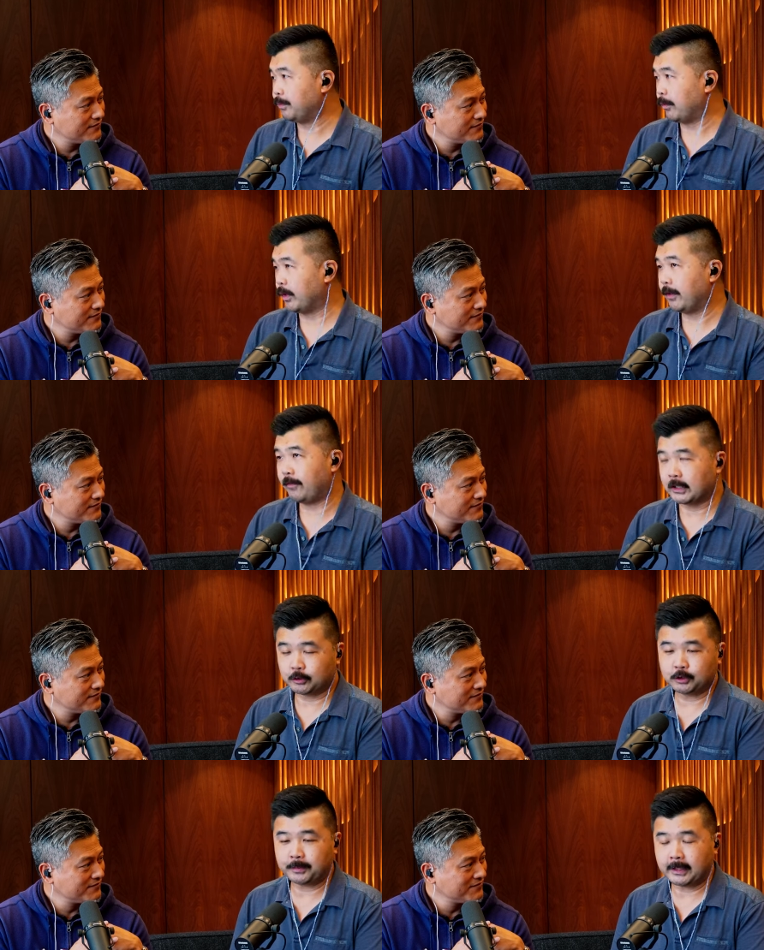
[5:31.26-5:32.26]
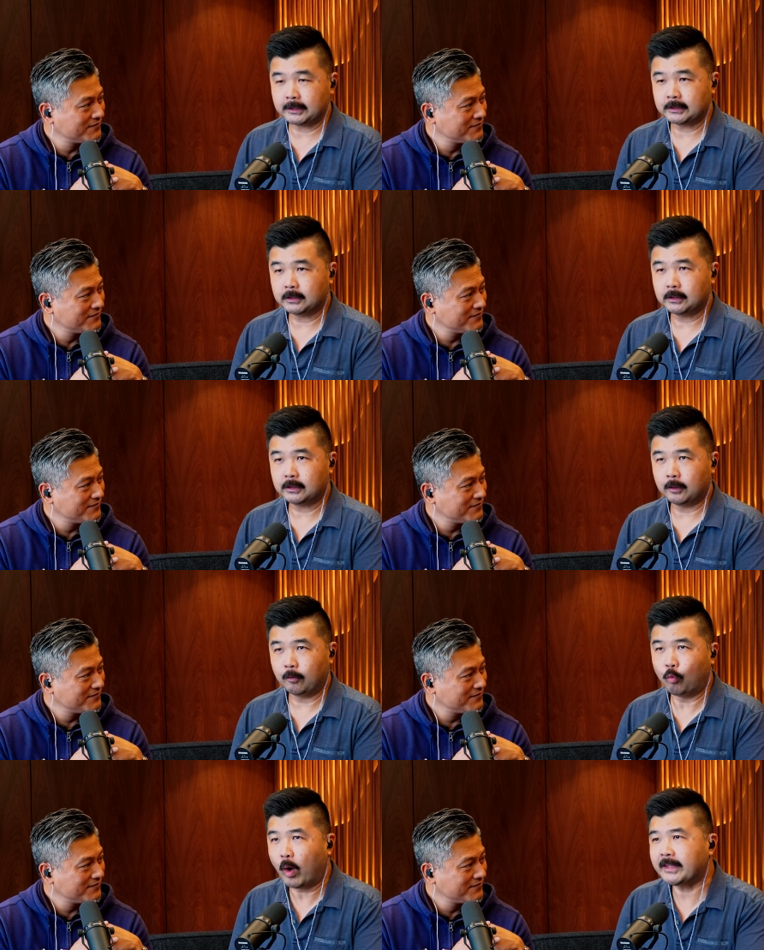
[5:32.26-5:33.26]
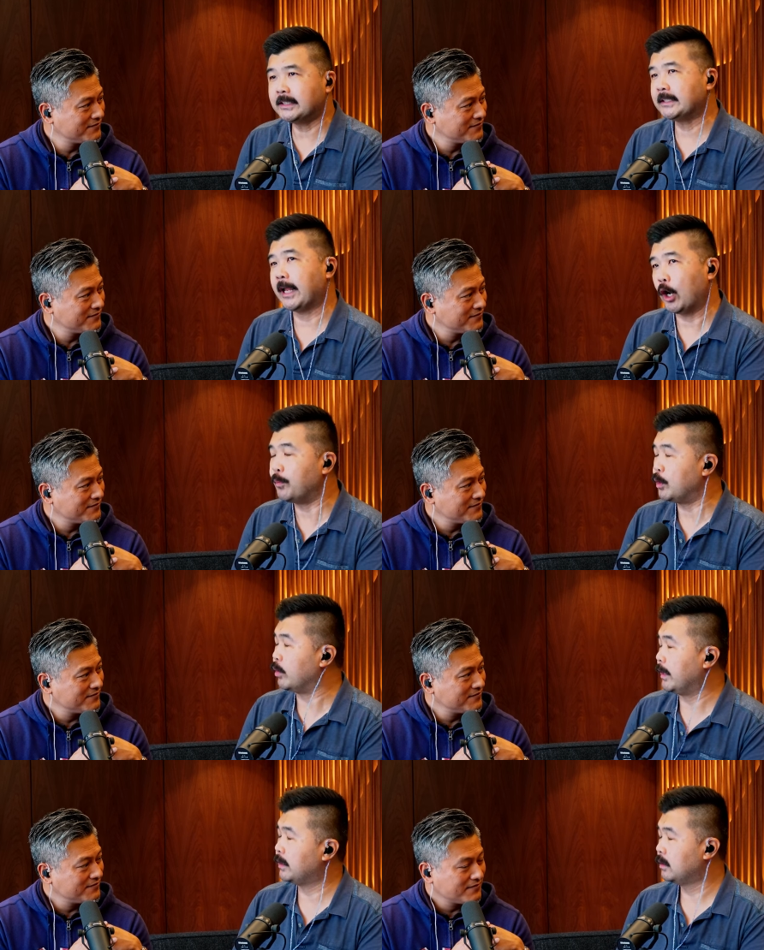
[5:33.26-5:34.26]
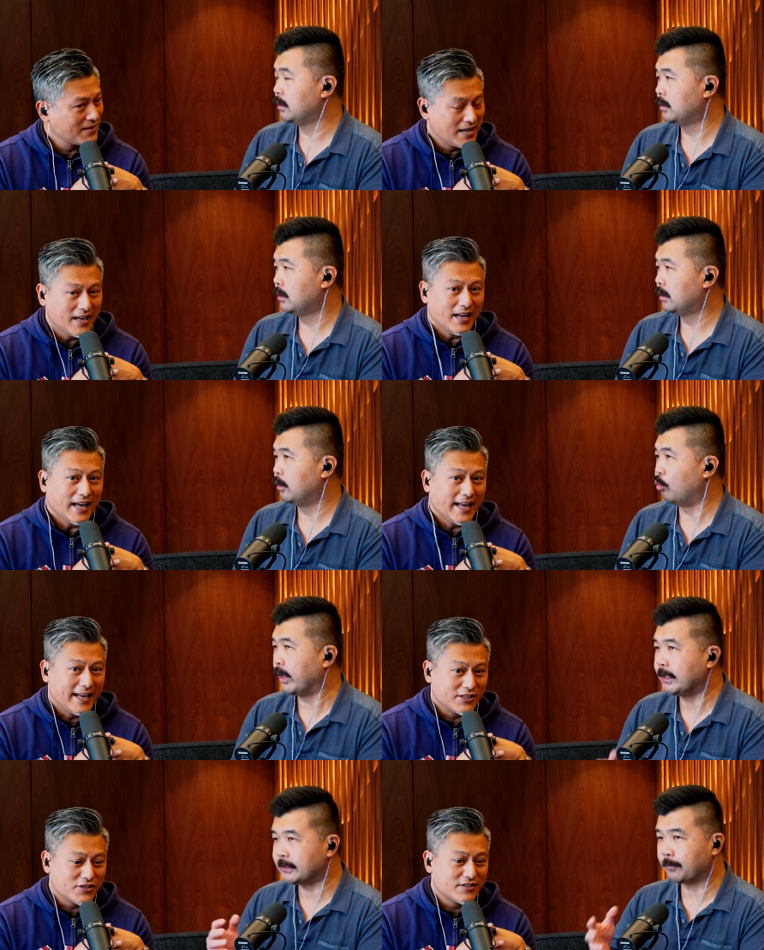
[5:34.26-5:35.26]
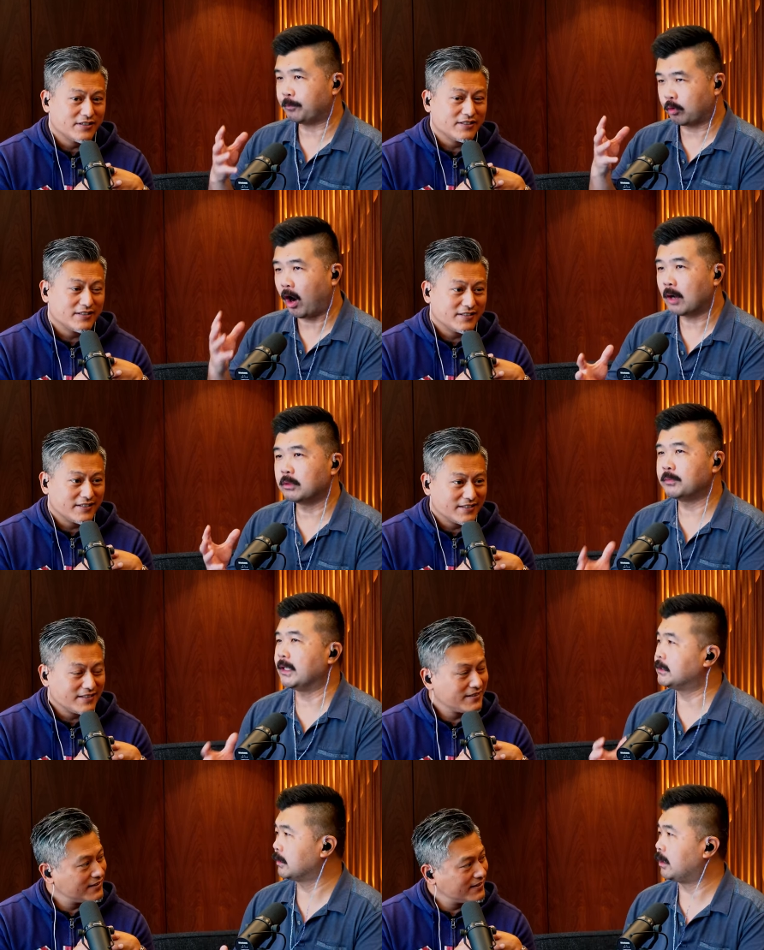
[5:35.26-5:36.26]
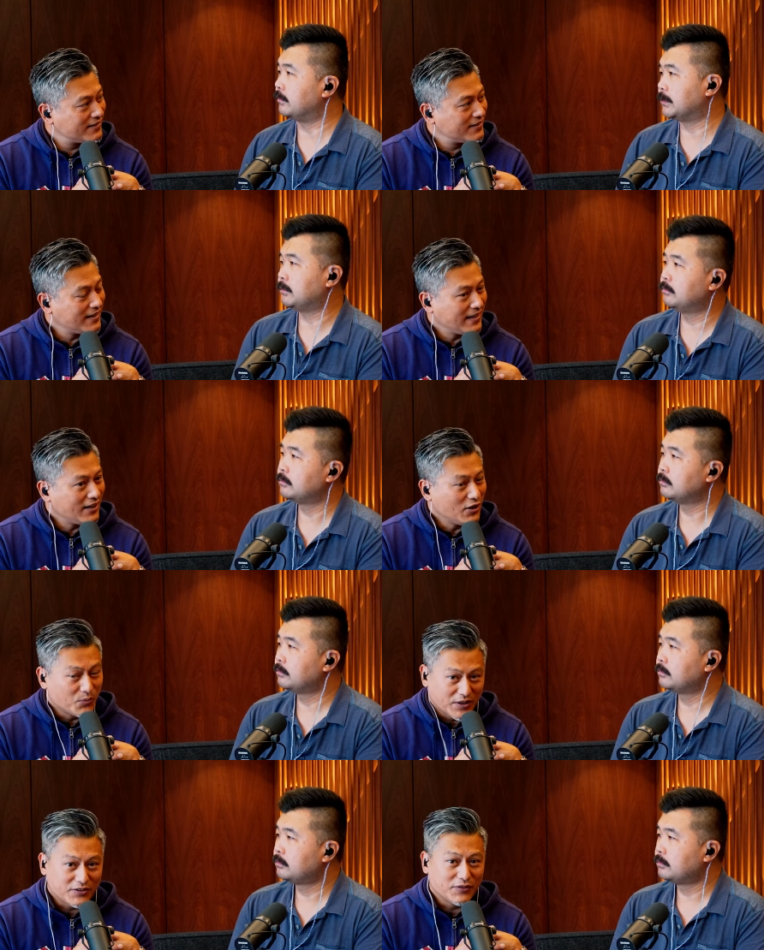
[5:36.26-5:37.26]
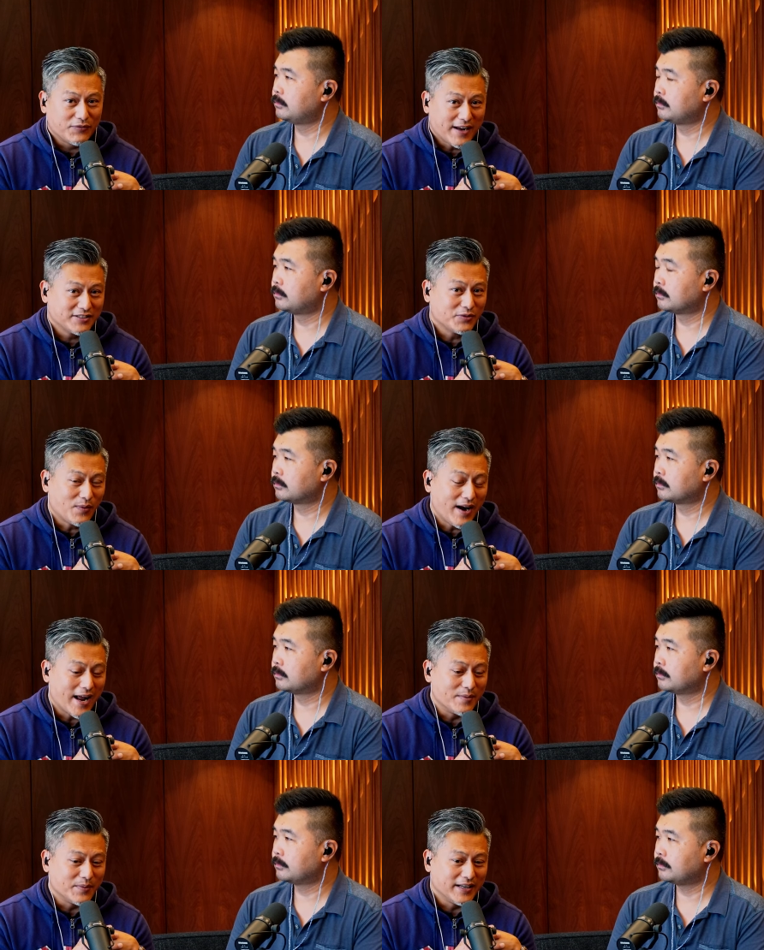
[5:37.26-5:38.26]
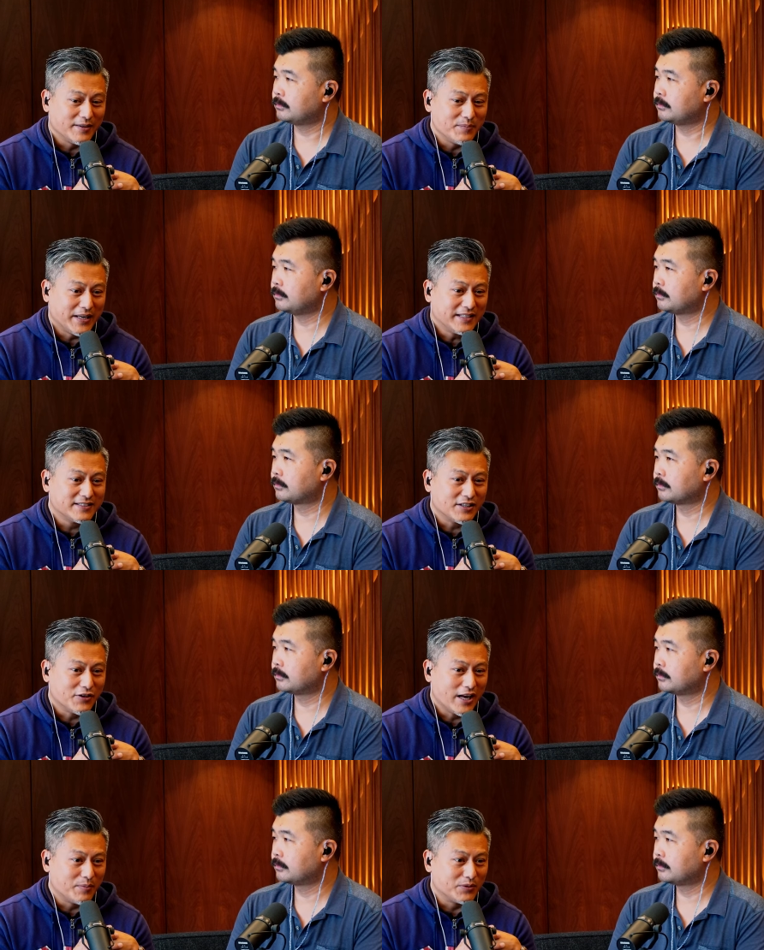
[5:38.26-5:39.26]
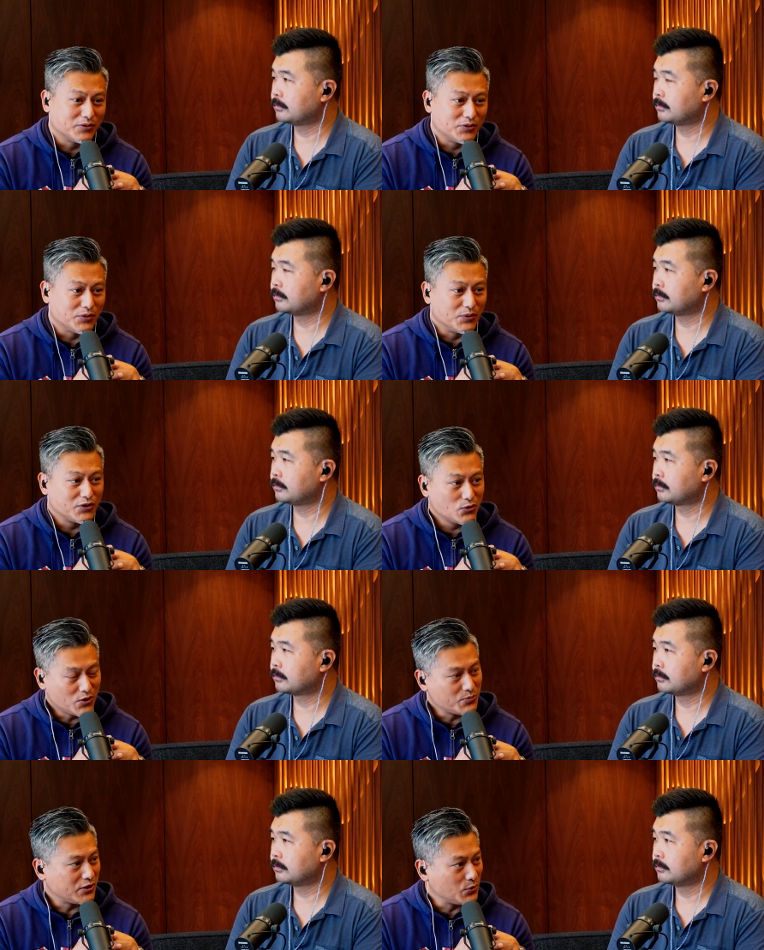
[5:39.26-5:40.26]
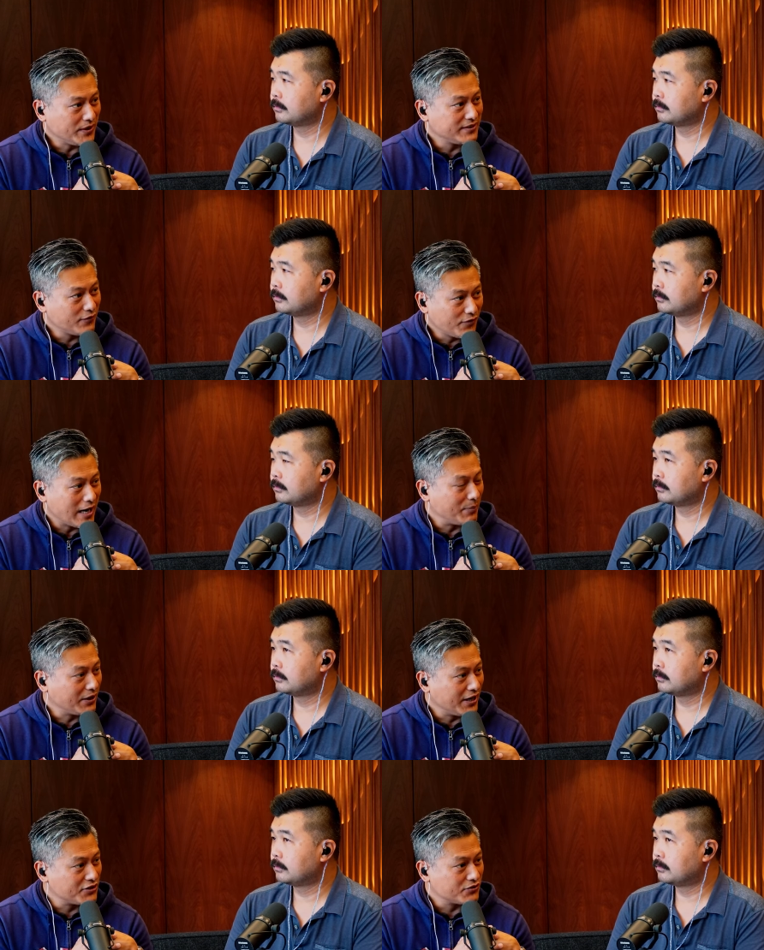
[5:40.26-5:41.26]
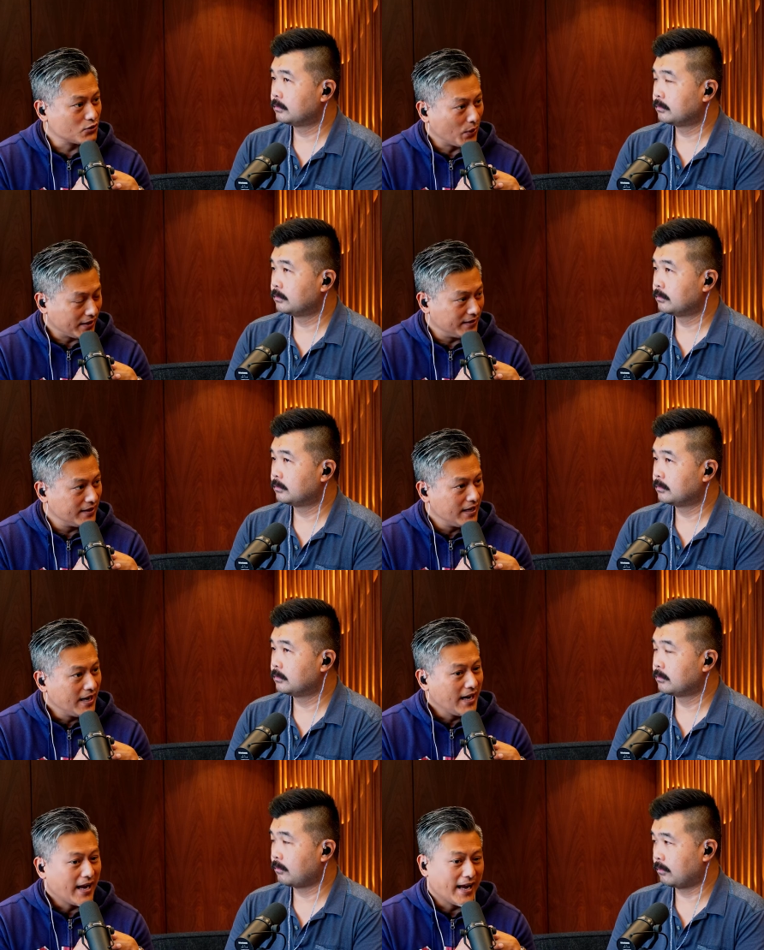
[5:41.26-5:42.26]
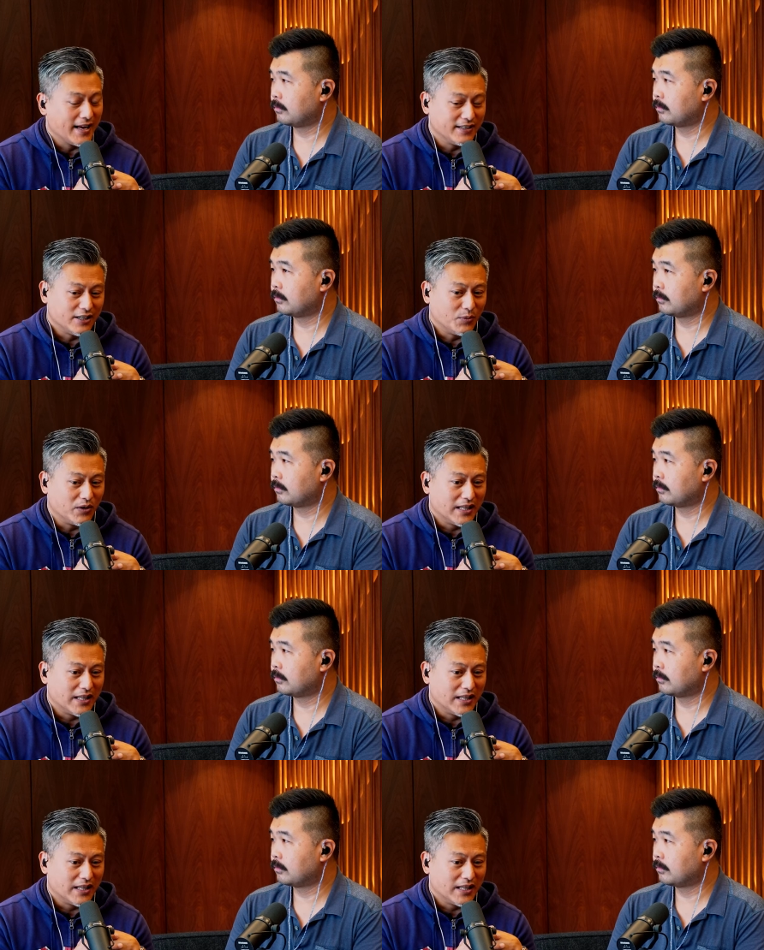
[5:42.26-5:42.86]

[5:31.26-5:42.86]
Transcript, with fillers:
Speaker 1: memory, faster speeds. What does it help you with? What it, is the problem that it solves?
Speaker 2: With the faster RAM, it means that you're able to switch between different applications quicker and it will